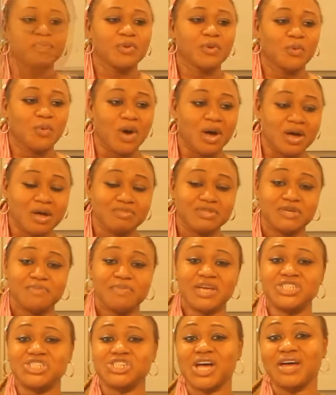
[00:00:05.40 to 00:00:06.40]
Welcome to
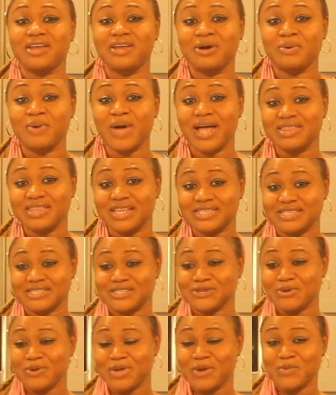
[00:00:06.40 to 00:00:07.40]
my channel, and this
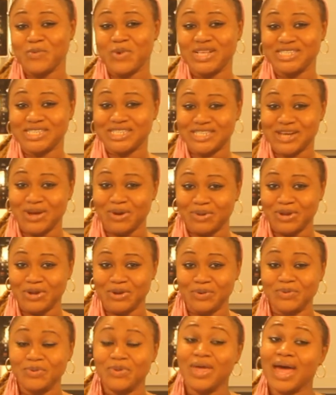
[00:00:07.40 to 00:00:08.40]
is Cooking with
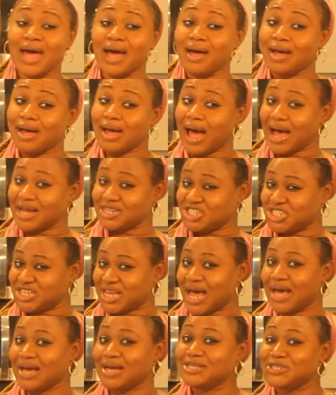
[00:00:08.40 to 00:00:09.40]
Tolu,
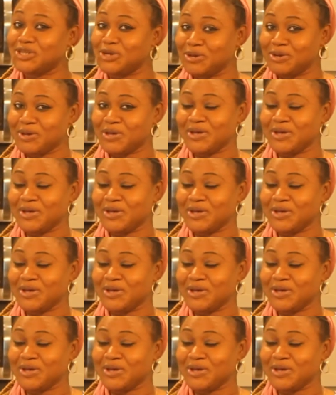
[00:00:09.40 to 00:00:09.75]
hashtag Tolu